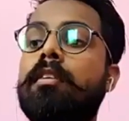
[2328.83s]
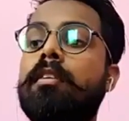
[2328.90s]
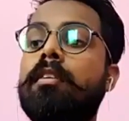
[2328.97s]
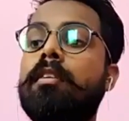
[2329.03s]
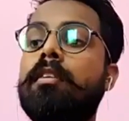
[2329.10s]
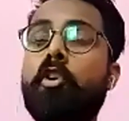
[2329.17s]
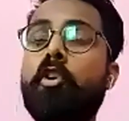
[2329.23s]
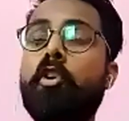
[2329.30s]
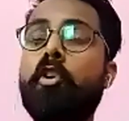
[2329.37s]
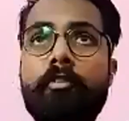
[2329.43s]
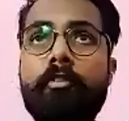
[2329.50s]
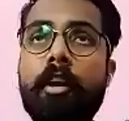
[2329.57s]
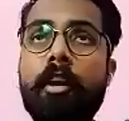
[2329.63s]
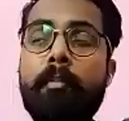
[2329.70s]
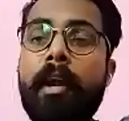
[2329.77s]
photographer
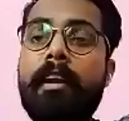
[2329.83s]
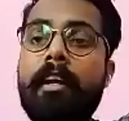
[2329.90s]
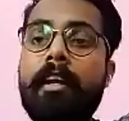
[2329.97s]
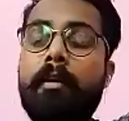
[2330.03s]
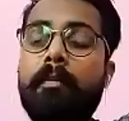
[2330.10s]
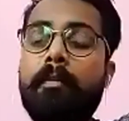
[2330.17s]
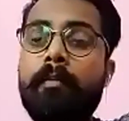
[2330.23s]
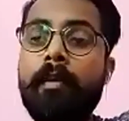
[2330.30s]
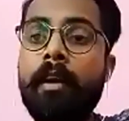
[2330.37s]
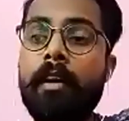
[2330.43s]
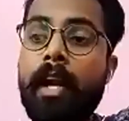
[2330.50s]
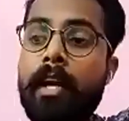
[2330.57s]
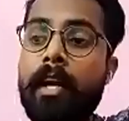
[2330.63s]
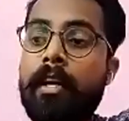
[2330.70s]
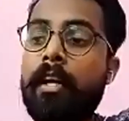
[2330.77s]
in my team
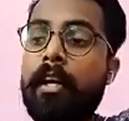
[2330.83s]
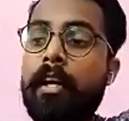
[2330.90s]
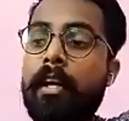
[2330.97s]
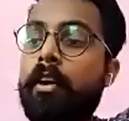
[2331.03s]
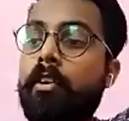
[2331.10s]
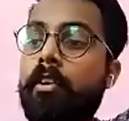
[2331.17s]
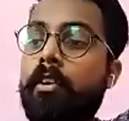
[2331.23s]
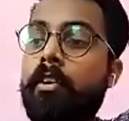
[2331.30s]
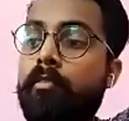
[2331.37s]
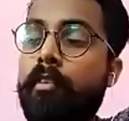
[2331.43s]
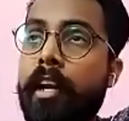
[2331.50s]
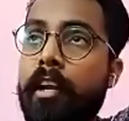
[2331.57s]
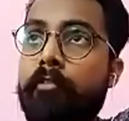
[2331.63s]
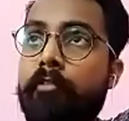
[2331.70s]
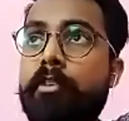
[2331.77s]
that take care of
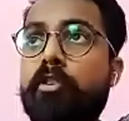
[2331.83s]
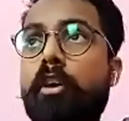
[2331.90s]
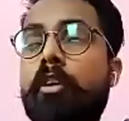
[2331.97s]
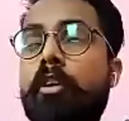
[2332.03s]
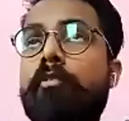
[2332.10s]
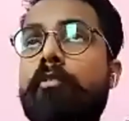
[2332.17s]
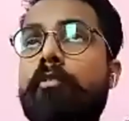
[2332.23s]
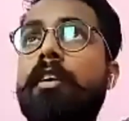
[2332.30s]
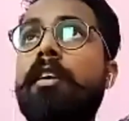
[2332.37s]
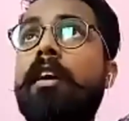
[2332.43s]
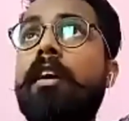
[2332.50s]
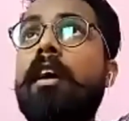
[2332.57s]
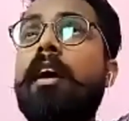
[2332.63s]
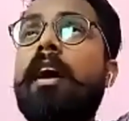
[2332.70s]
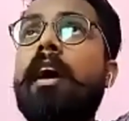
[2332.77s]
wedding photography,
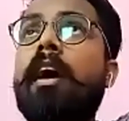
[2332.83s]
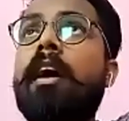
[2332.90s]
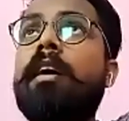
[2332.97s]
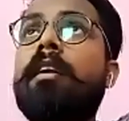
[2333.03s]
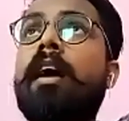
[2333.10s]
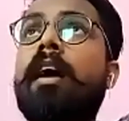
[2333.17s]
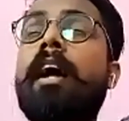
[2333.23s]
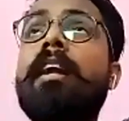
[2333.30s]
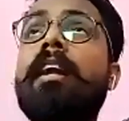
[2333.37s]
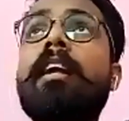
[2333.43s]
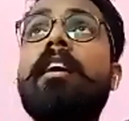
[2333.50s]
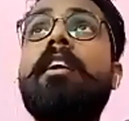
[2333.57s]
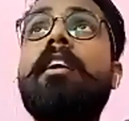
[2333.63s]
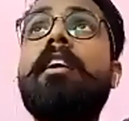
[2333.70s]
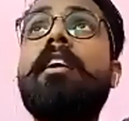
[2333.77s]
and I
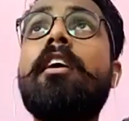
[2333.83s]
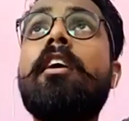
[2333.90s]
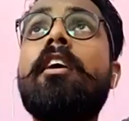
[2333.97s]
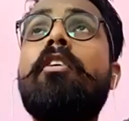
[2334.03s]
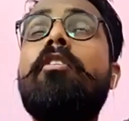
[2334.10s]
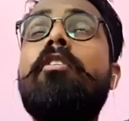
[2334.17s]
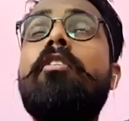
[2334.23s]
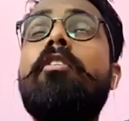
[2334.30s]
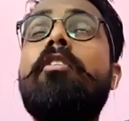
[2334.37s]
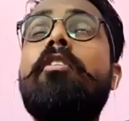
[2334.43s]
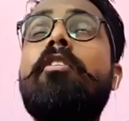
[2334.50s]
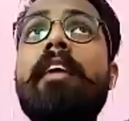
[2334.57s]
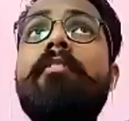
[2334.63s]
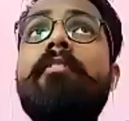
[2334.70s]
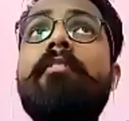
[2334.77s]
take care of
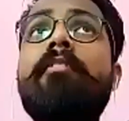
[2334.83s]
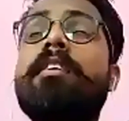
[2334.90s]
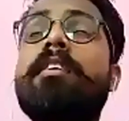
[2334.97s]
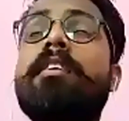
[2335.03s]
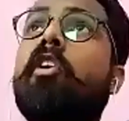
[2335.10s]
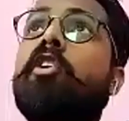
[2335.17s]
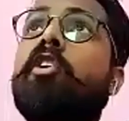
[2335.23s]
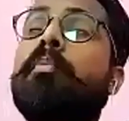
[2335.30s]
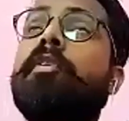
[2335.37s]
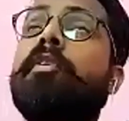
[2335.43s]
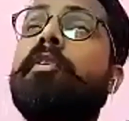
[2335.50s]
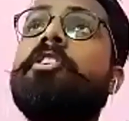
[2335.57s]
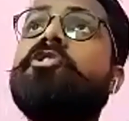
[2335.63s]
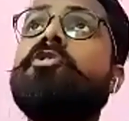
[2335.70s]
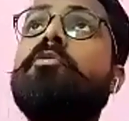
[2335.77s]
live events,
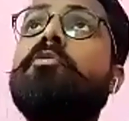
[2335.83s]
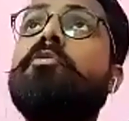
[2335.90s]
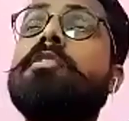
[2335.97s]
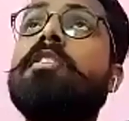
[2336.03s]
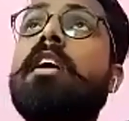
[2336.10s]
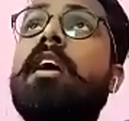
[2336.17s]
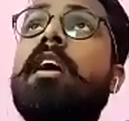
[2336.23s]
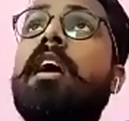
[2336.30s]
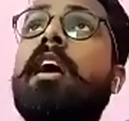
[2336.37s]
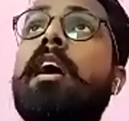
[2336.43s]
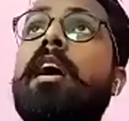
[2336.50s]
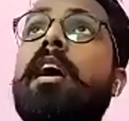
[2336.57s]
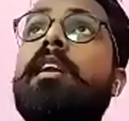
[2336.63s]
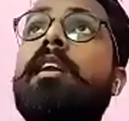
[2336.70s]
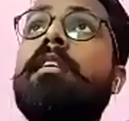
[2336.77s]
corporate shoots,
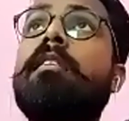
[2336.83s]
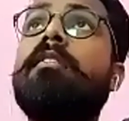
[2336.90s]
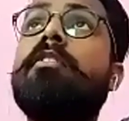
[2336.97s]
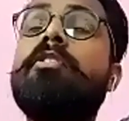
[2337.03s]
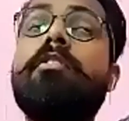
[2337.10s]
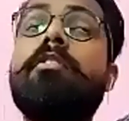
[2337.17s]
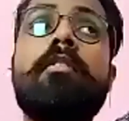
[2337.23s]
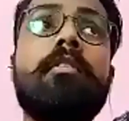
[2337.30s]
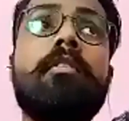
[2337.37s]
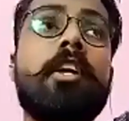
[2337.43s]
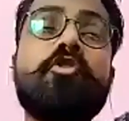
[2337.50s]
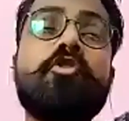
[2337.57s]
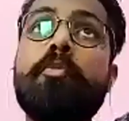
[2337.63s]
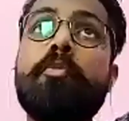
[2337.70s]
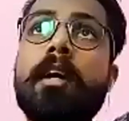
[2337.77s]
and
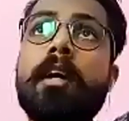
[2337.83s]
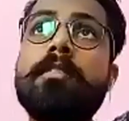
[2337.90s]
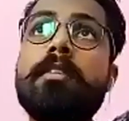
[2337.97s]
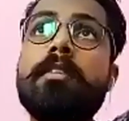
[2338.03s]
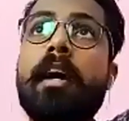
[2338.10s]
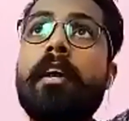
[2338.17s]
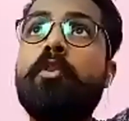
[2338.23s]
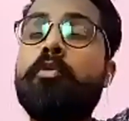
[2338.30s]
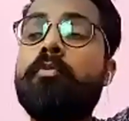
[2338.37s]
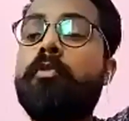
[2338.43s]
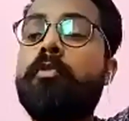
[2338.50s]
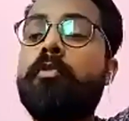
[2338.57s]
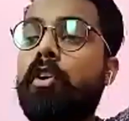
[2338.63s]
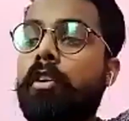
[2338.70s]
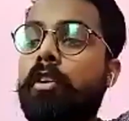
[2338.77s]
restaurant bars. I do
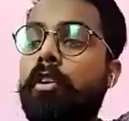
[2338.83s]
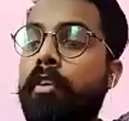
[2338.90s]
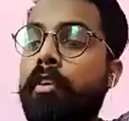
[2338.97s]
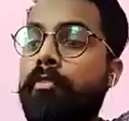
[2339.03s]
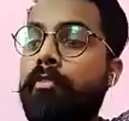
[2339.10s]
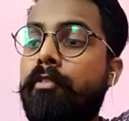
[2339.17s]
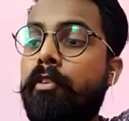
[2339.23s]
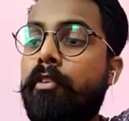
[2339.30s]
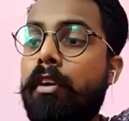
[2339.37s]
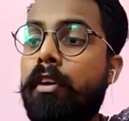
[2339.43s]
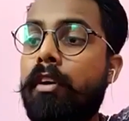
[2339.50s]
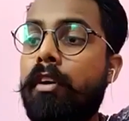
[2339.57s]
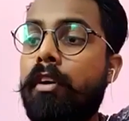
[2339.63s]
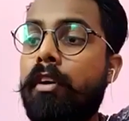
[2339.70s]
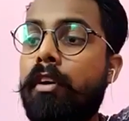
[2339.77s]
photography for
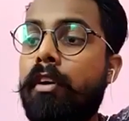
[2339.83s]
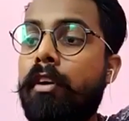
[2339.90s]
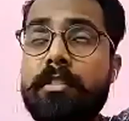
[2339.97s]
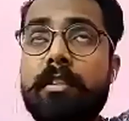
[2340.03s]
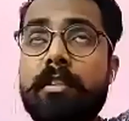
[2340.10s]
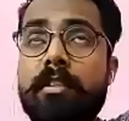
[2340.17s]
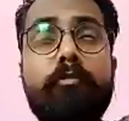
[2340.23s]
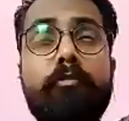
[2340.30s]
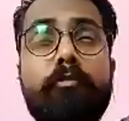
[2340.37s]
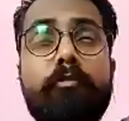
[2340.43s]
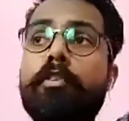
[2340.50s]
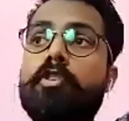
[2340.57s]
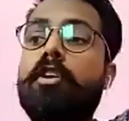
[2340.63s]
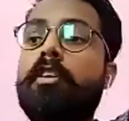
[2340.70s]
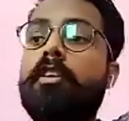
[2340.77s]
restaurant bars, the food
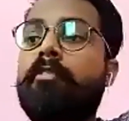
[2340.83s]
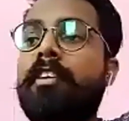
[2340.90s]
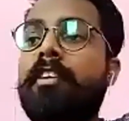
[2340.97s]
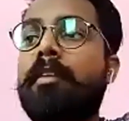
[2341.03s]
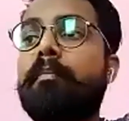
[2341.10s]
photography and